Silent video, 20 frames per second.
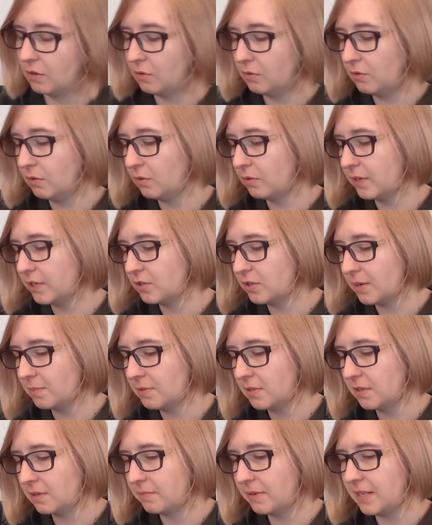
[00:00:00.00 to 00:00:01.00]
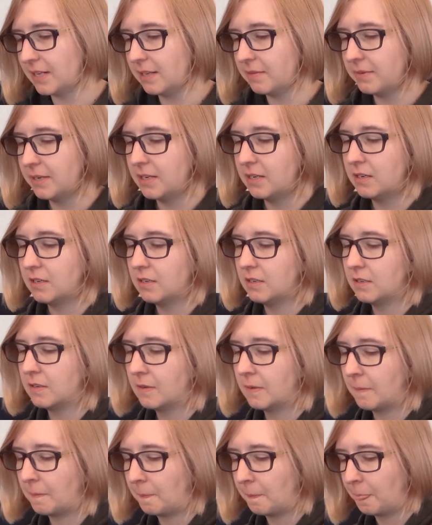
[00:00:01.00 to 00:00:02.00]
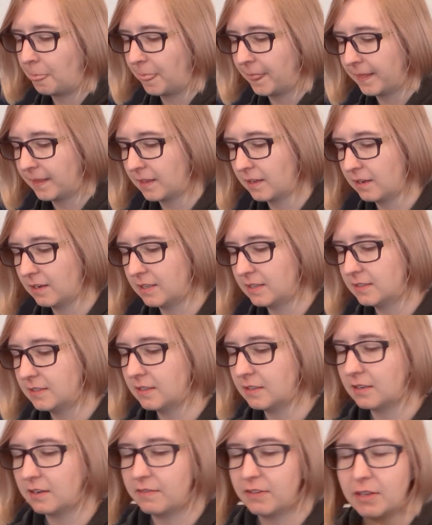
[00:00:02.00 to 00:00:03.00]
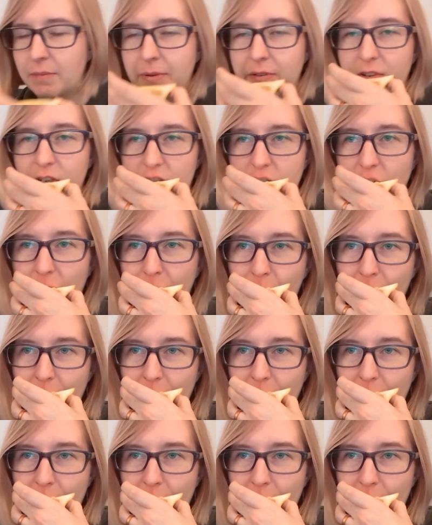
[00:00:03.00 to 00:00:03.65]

Oh no, I dropped it on my lemon. All right, suck it off the lemon first.